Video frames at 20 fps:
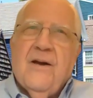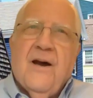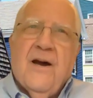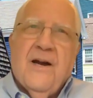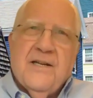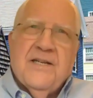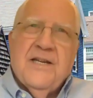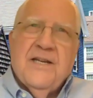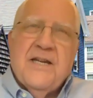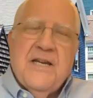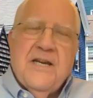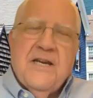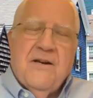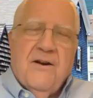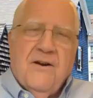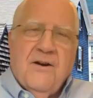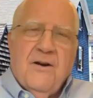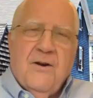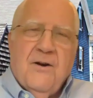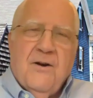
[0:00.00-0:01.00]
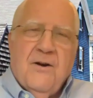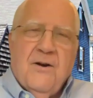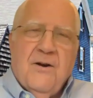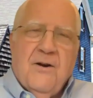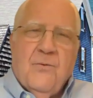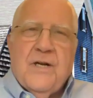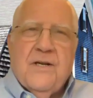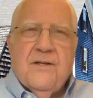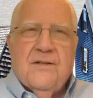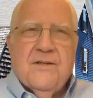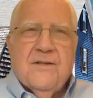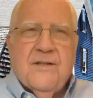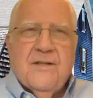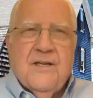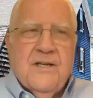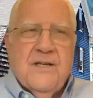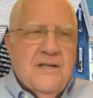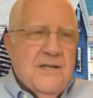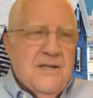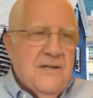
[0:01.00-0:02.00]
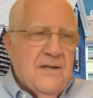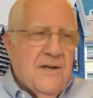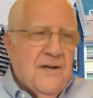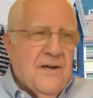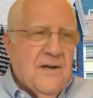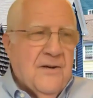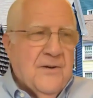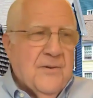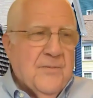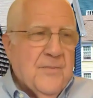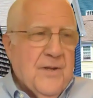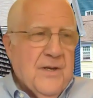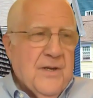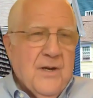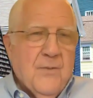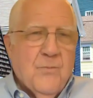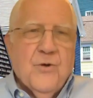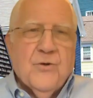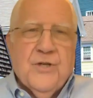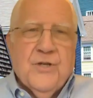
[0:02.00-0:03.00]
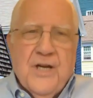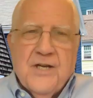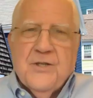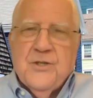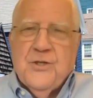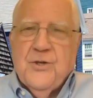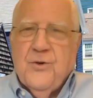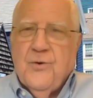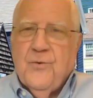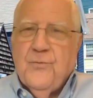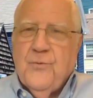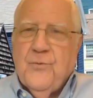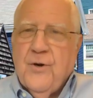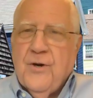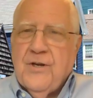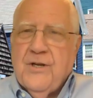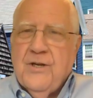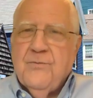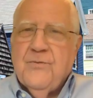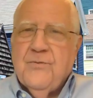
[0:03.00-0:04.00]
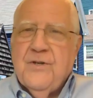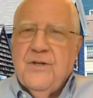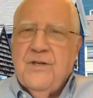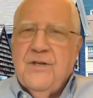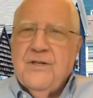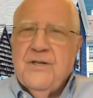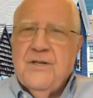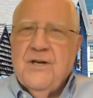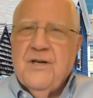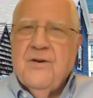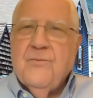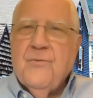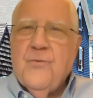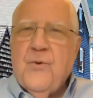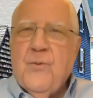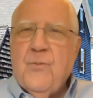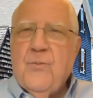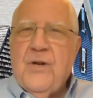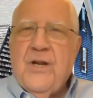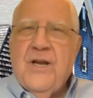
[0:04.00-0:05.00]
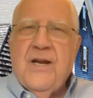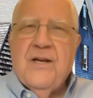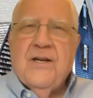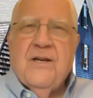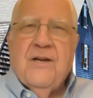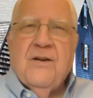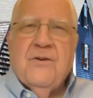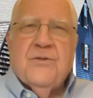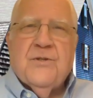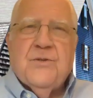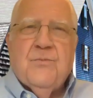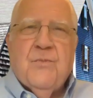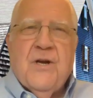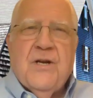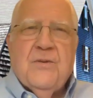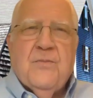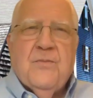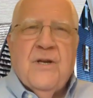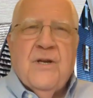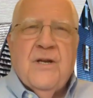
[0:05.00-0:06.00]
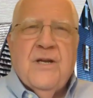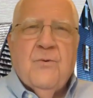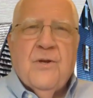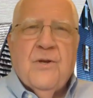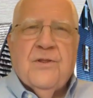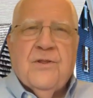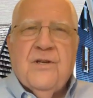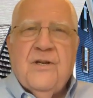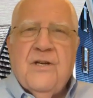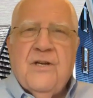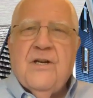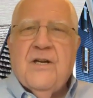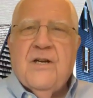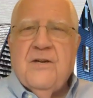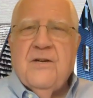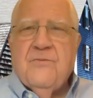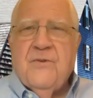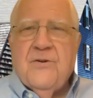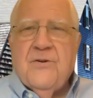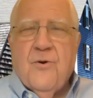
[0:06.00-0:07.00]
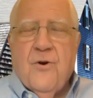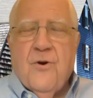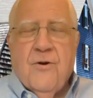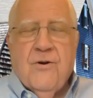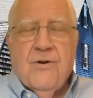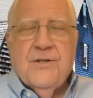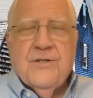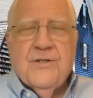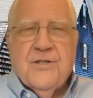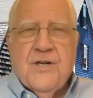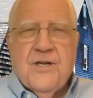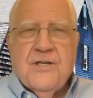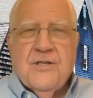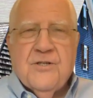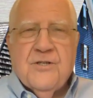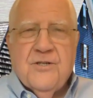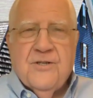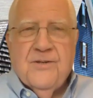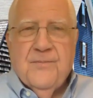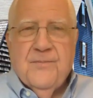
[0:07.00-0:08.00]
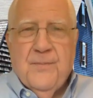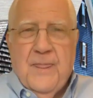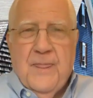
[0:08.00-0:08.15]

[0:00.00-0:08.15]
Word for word: idea of what the uh, potential for gift income from planned gifts might be within a given organization.